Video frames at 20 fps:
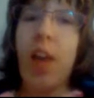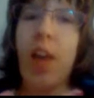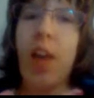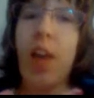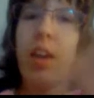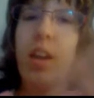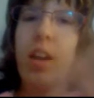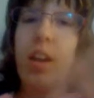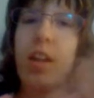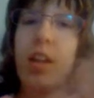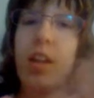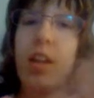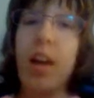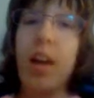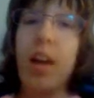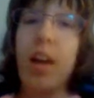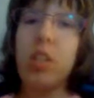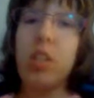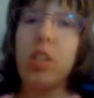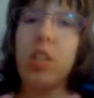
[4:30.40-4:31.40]
Then
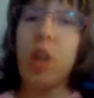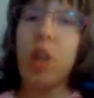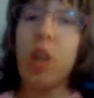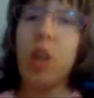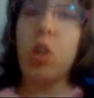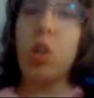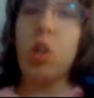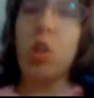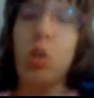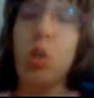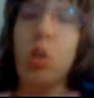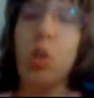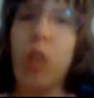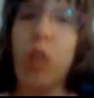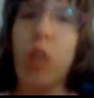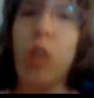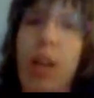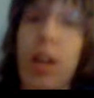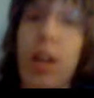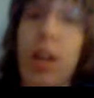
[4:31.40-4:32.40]
he has a girl
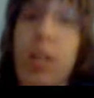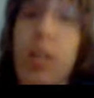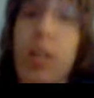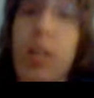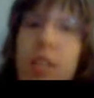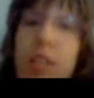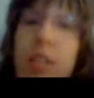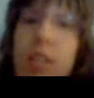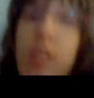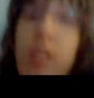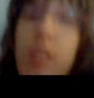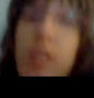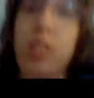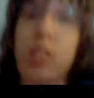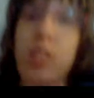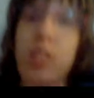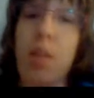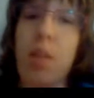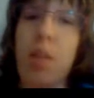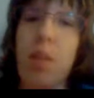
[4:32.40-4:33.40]
that is in
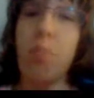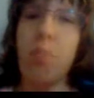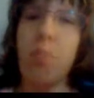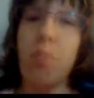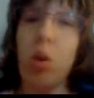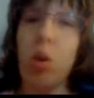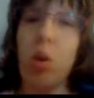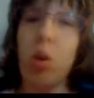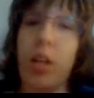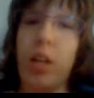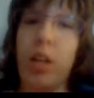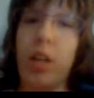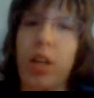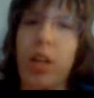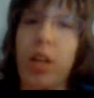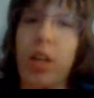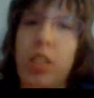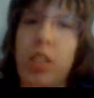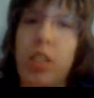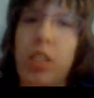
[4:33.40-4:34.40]
the same
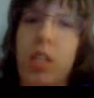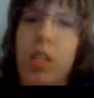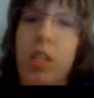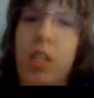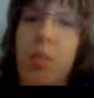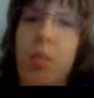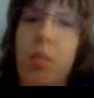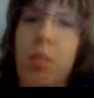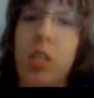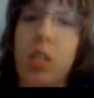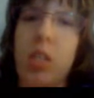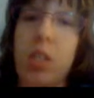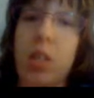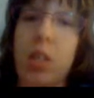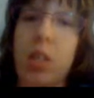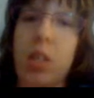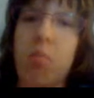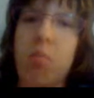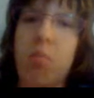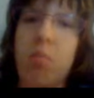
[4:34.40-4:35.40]
bowling team as
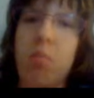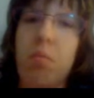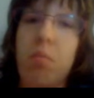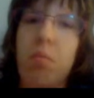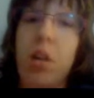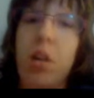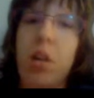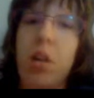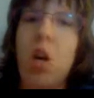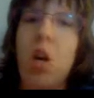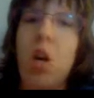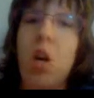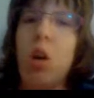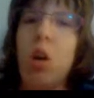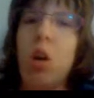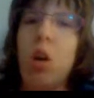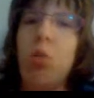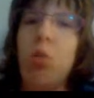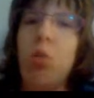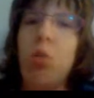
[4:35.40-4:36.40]
him,
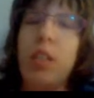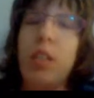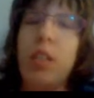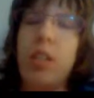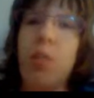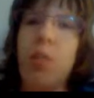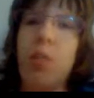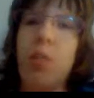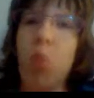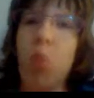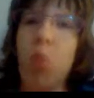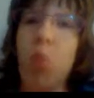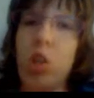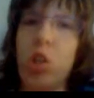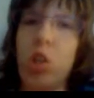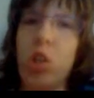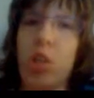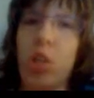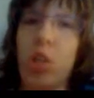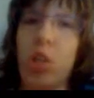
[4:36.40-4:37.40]
who is even more